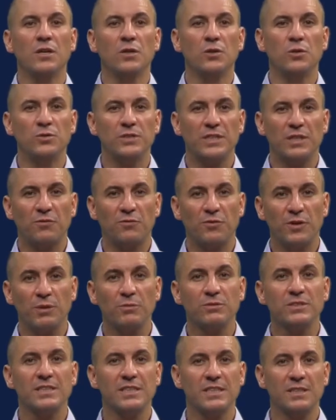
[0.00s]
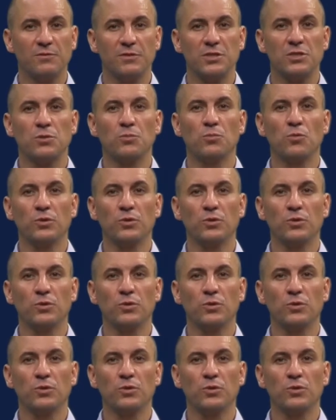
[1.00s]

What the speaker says: using frequency division